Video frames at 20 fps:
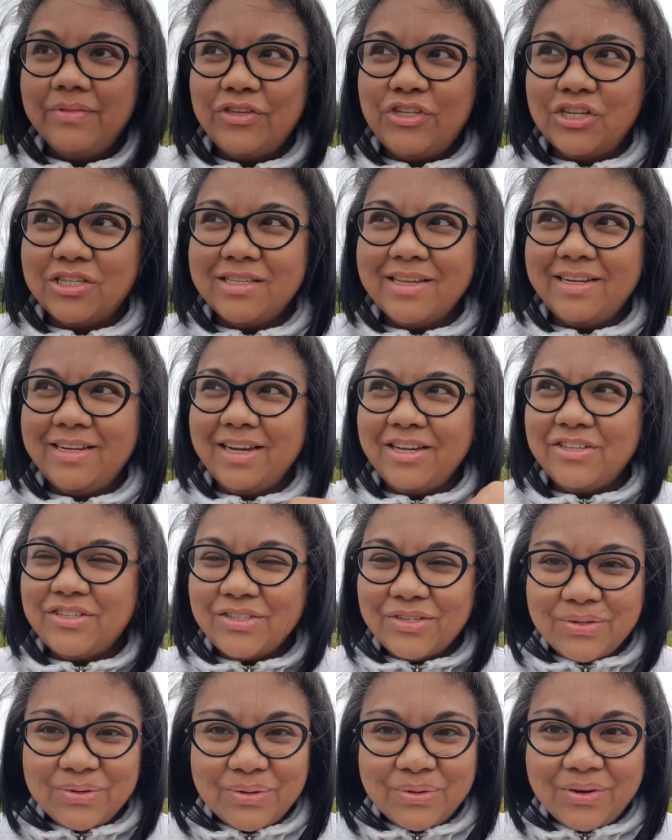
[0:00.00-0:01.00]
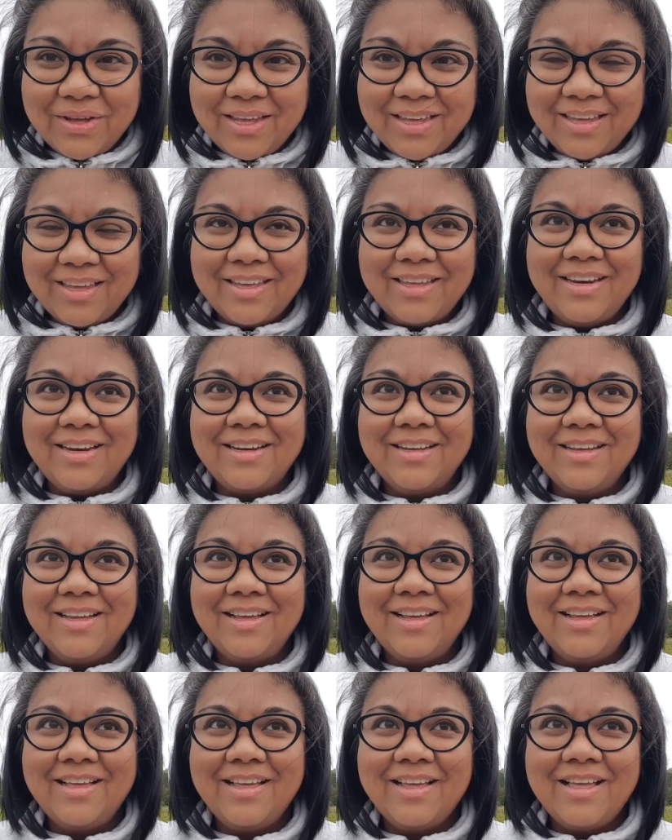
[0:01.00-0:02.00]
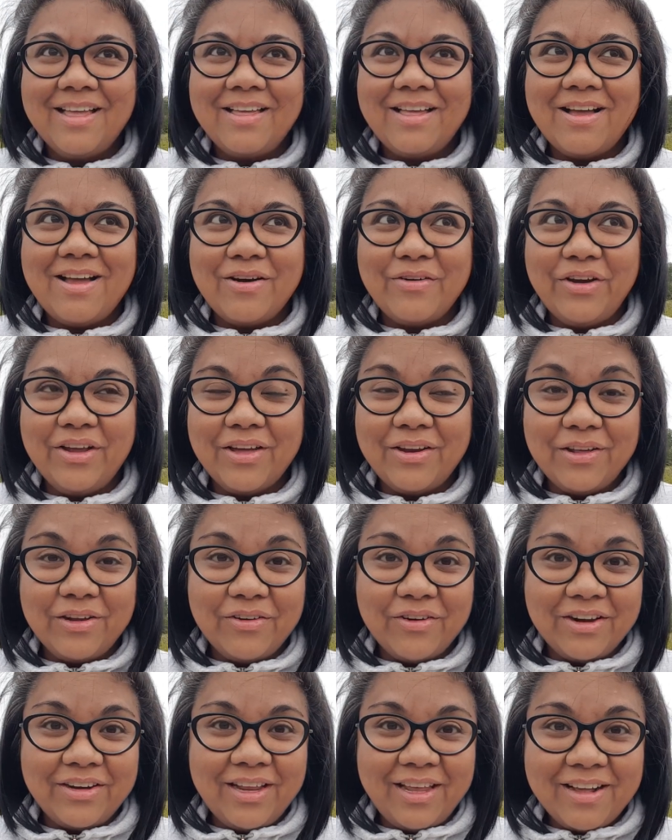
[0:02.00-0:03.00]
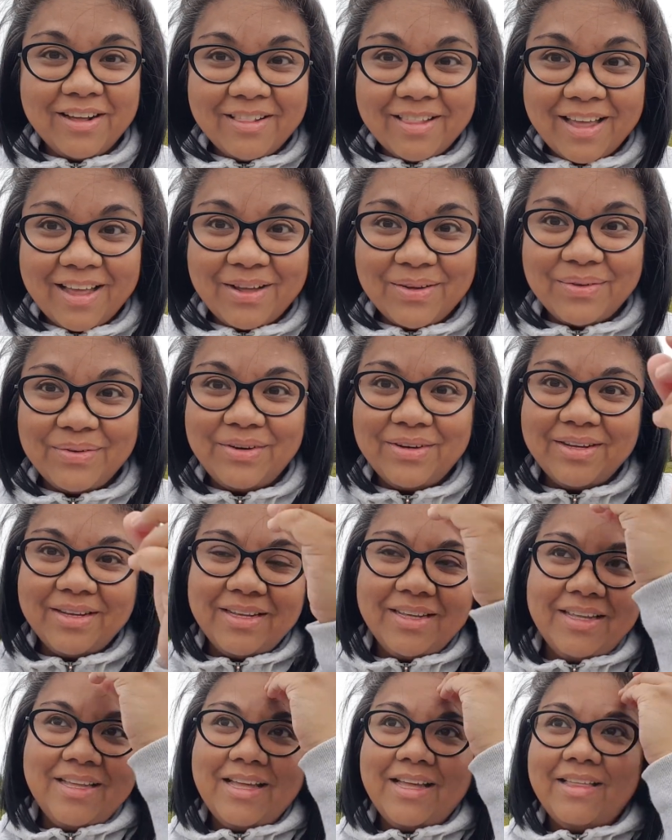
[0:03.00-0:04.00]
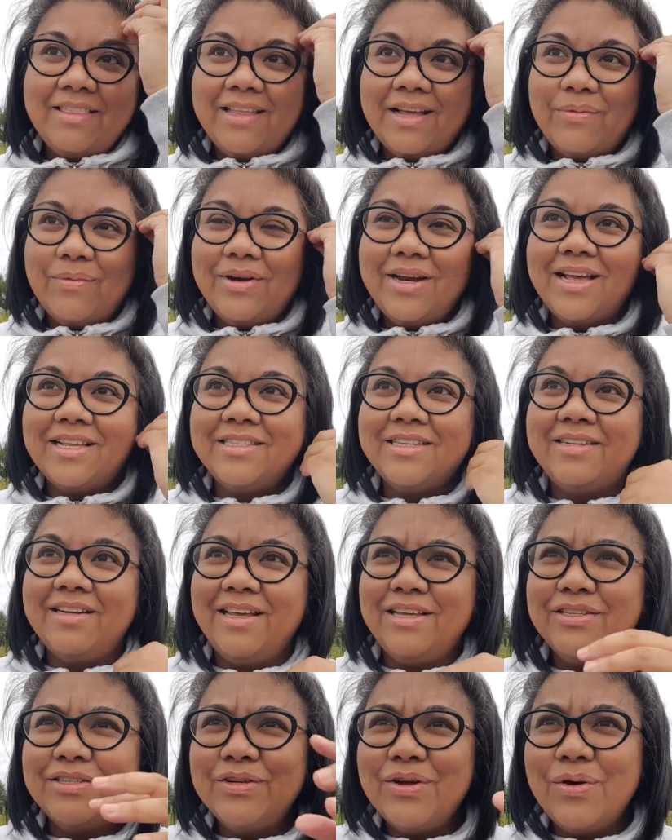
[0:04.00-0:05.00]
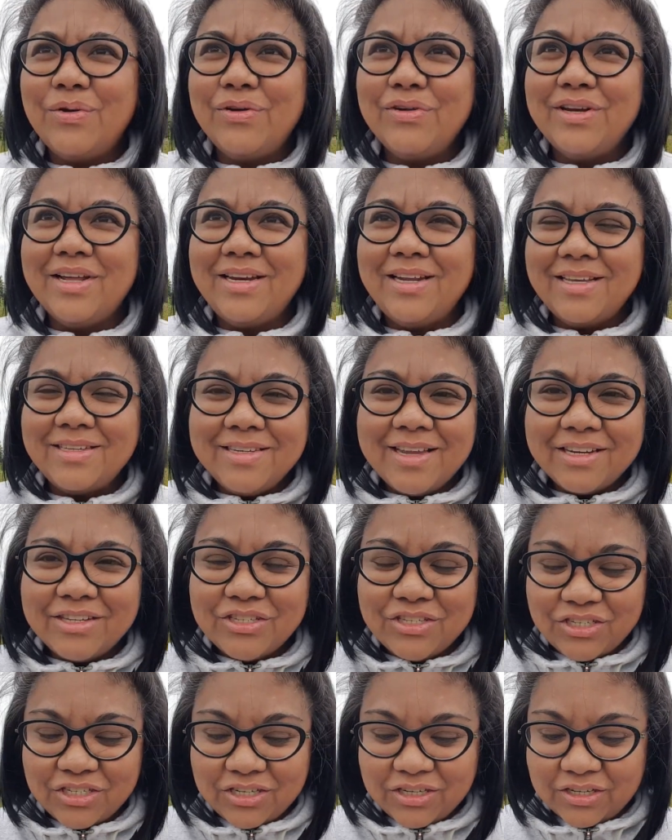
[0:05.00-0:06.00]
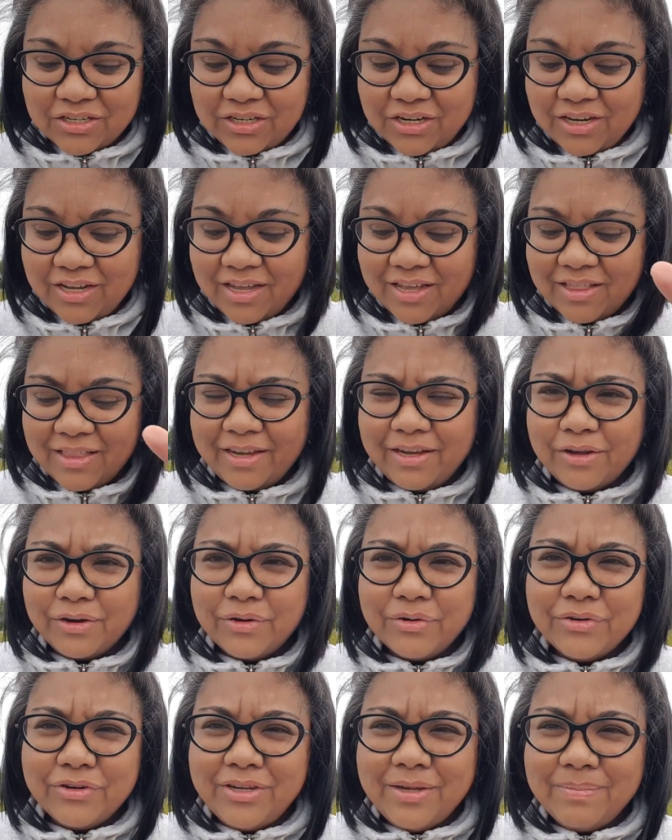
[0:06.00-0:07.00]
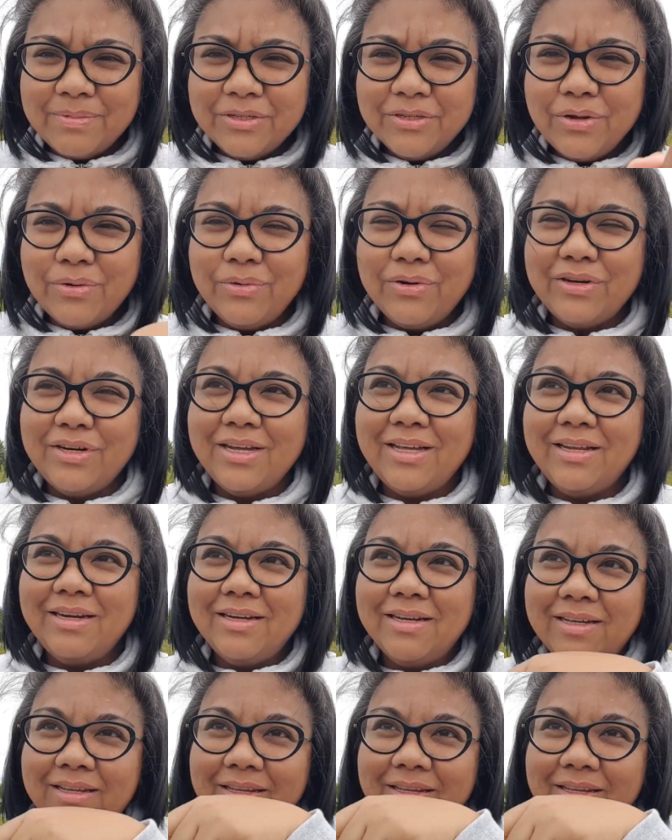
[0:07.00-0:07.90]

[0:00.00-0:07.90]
Just like I do in Ariana Grande Cloud. That one has a nice coconutty texture, like a creamed coconut.